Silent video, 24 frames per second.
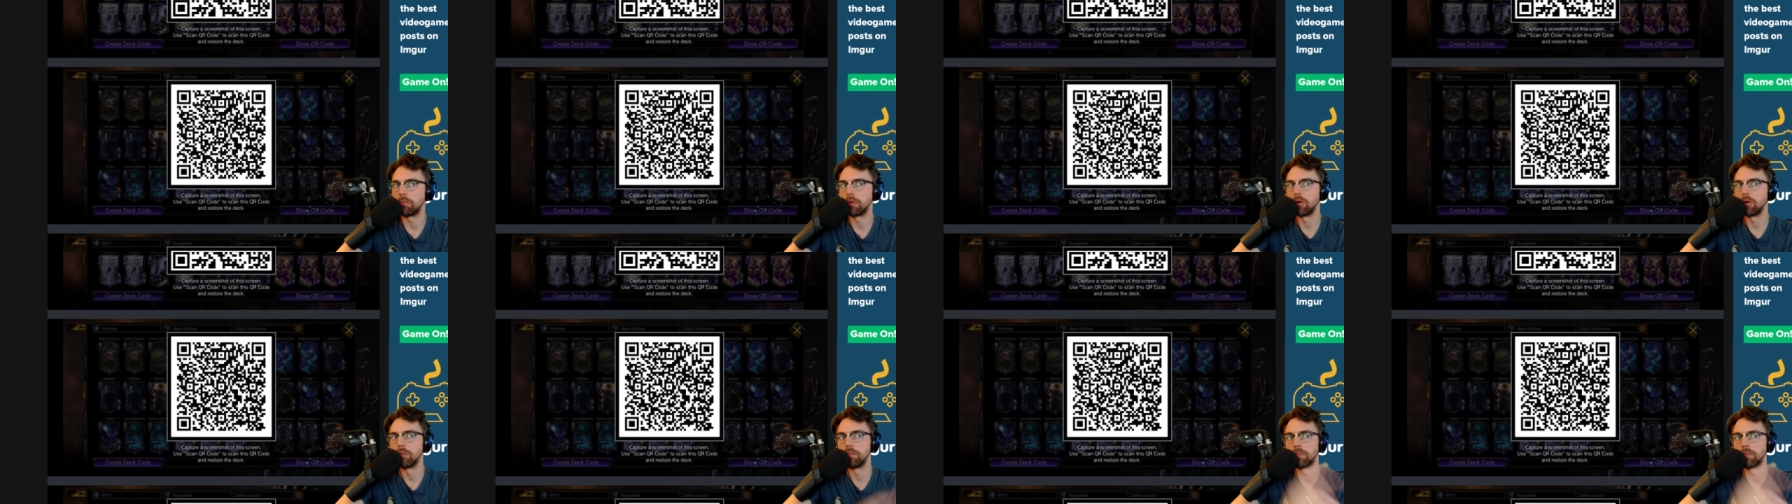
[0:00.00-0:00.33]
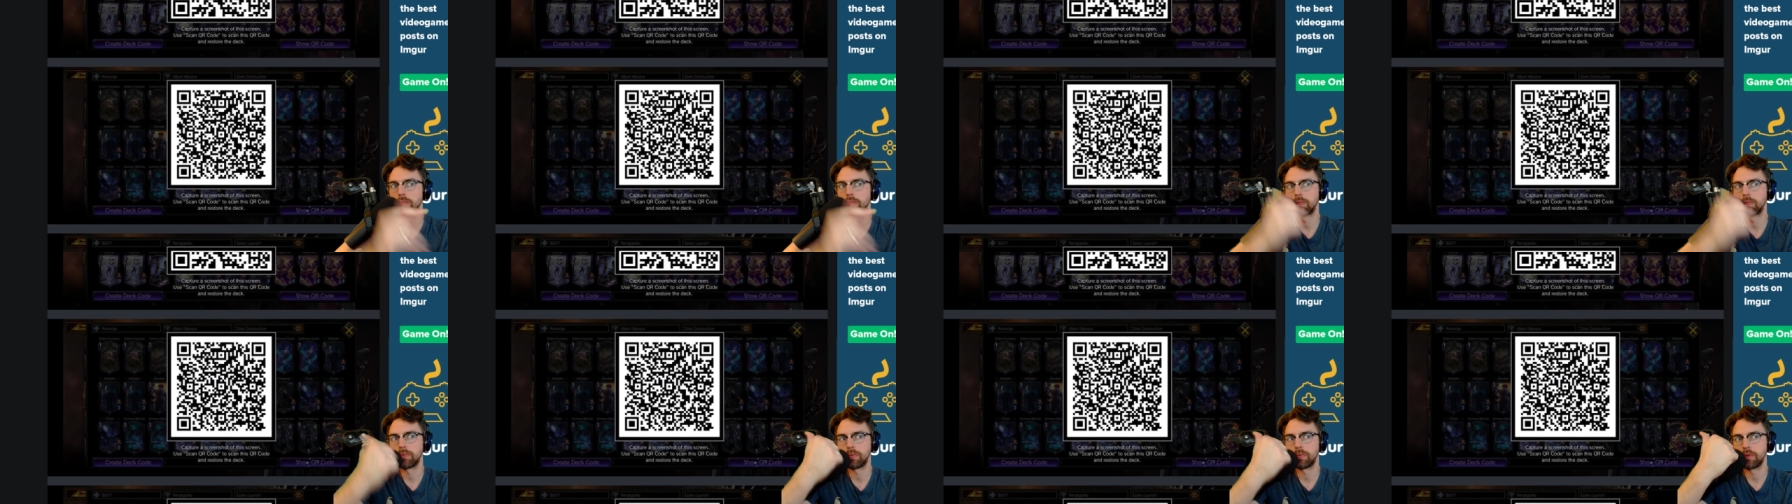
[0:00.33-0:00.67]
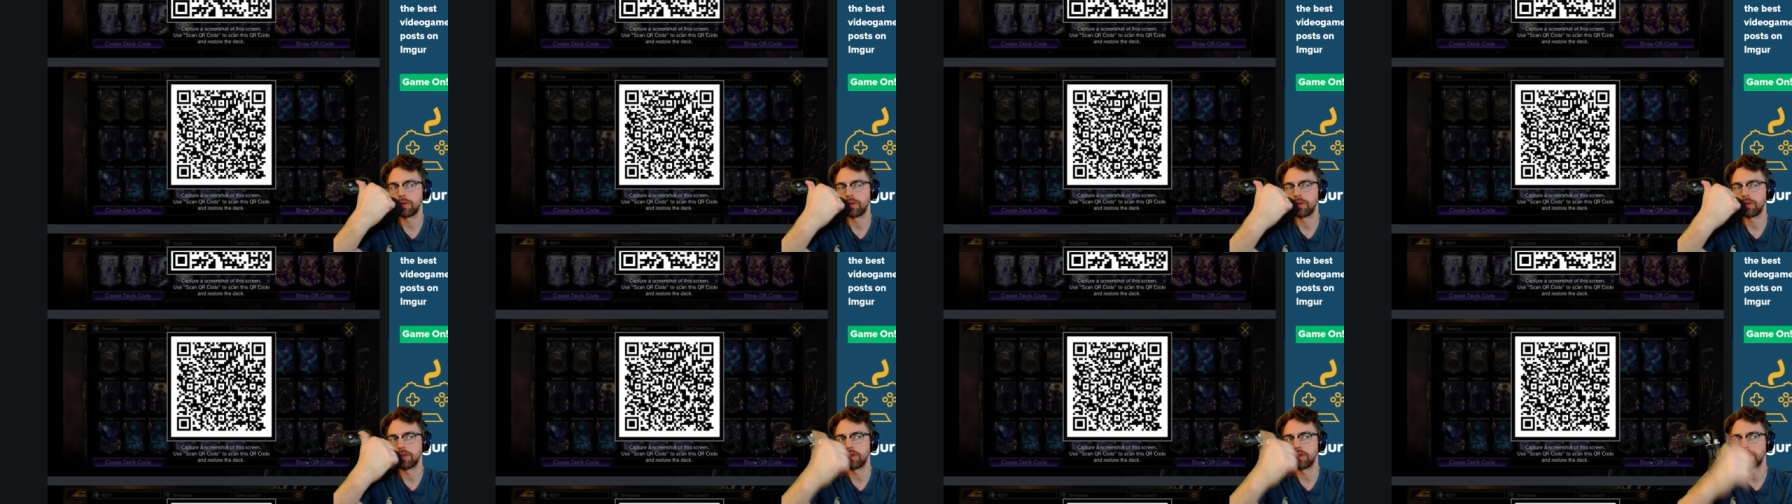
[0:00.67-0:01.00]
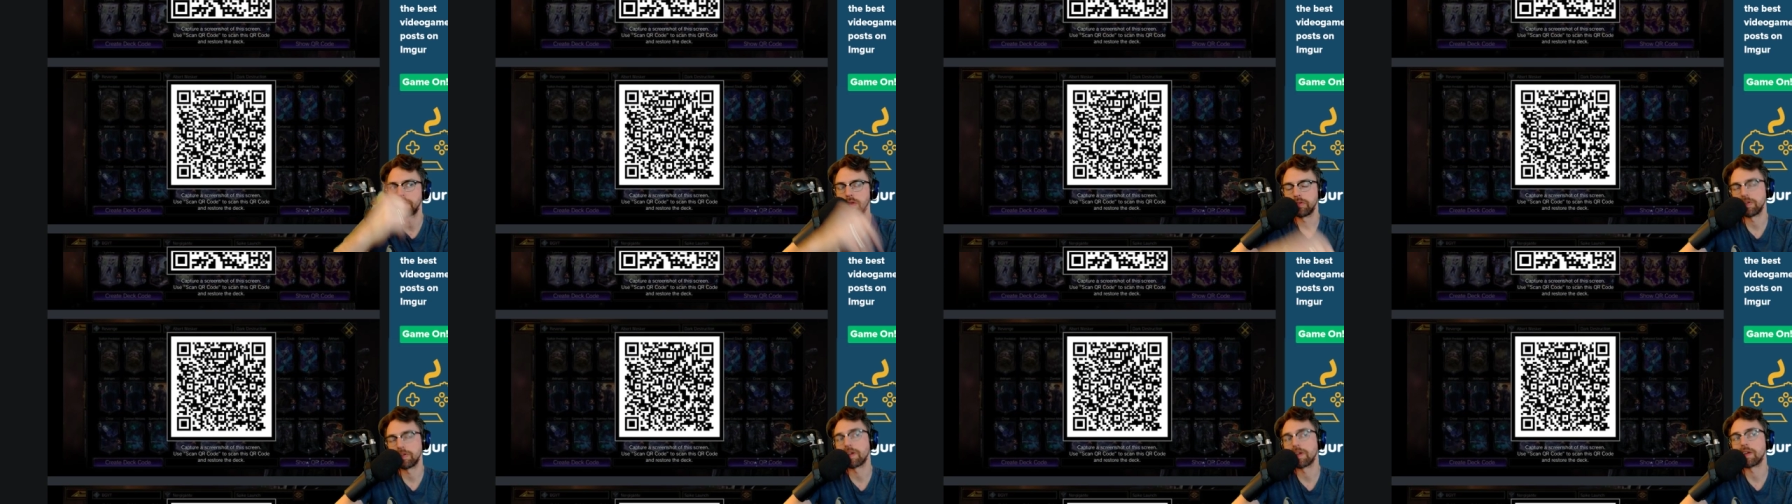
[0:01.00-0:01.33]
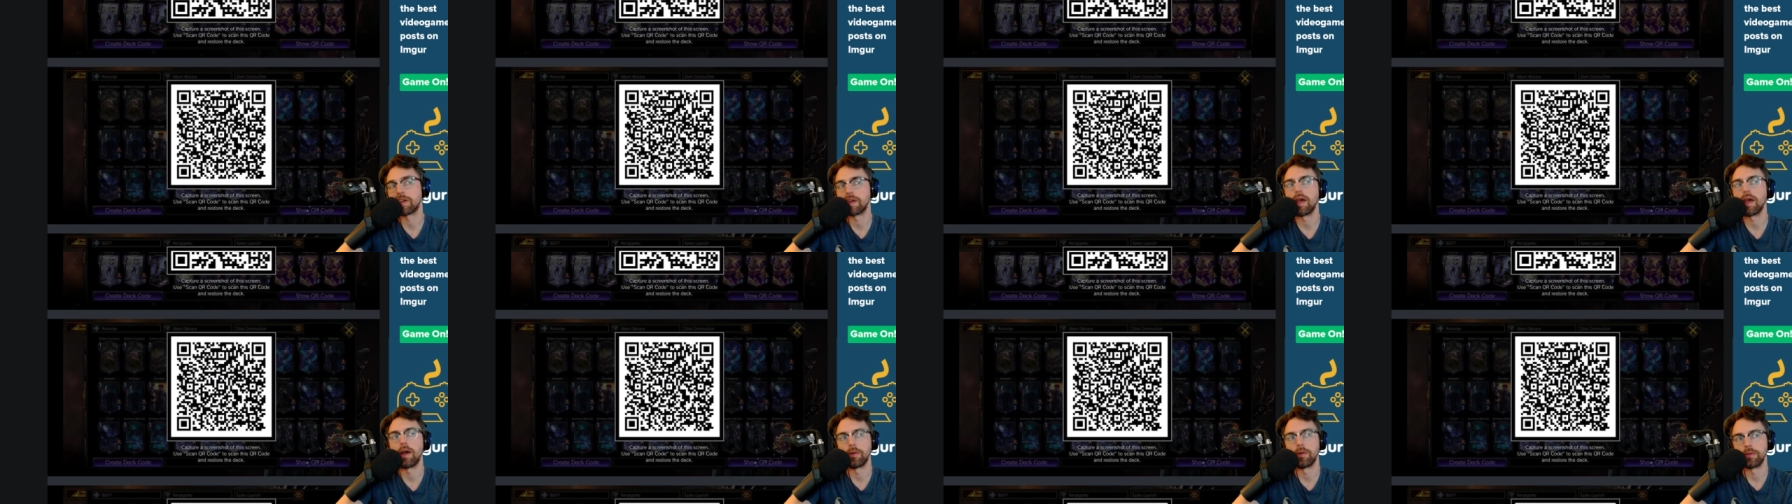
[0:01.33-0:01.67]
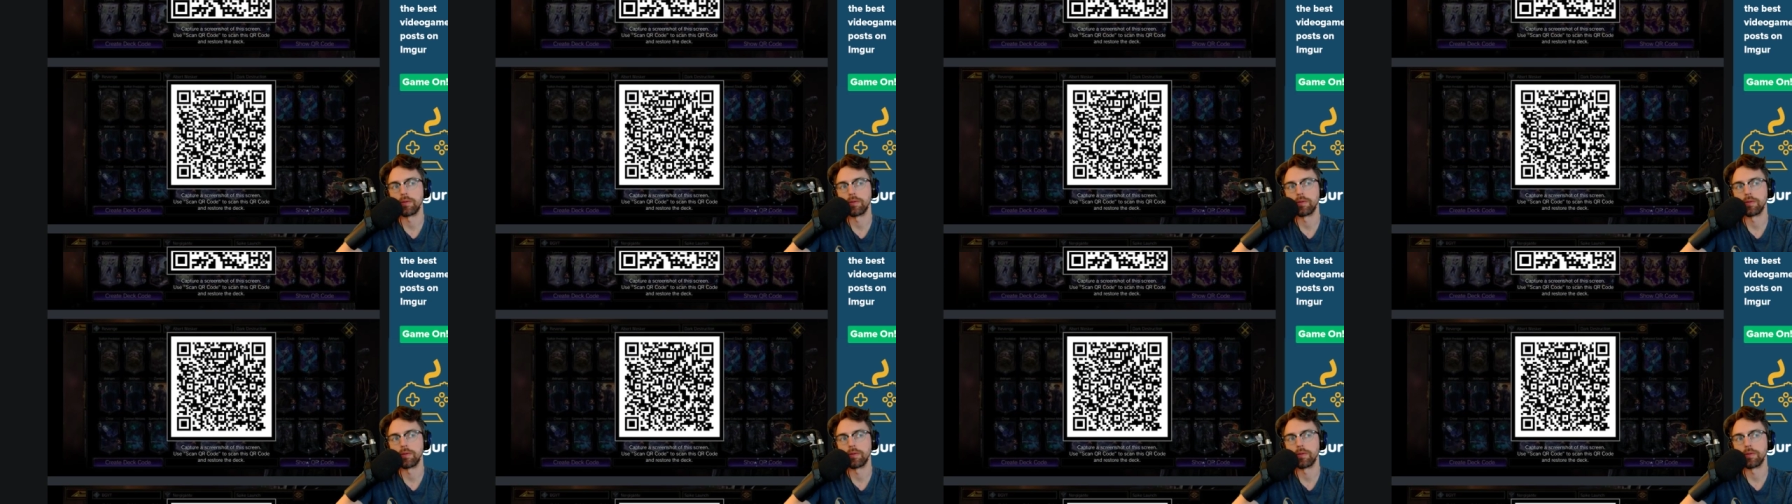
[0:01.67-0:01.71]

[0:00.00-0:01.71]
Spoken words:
boom. Check it out.